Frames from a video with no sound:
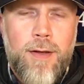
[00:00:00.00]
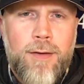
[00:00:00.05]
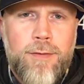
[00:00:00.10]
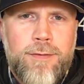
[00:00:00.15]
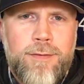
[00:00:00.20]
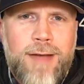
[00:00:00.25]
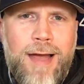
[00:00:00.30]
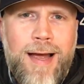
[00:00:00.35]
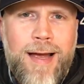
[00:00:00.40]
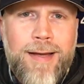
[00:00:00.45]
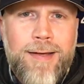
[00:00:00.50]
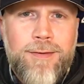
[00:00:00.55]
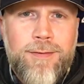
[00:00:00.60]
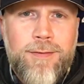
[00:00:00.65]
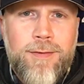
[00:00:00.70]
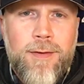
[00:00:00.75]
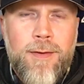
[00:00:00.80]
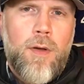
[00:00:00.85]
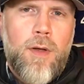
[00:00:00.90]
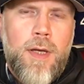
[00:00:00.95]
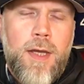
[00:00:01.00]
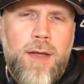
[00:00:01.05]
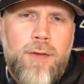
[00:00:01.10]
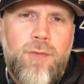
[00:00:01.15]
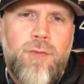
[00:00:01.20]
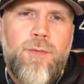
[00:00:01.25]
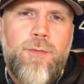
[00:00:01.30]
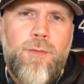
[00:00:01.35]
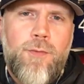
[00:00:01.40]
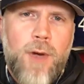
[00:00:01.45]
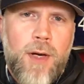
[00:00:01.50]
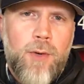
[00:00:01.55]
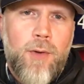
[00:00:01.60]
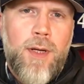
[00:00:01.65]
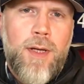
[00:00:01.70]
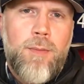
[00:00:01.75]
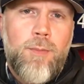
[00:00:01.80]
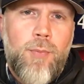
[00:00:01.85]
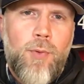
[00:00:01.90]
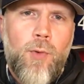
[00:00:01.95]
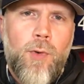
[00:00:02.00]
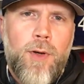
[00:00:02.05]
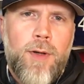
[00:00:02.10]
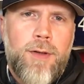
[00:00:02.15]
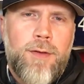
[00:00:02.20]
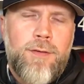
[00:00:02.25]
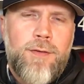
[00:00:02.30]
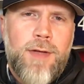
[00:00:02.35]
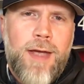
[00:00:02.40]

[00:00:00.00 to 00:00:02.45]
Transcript: sides. It's very important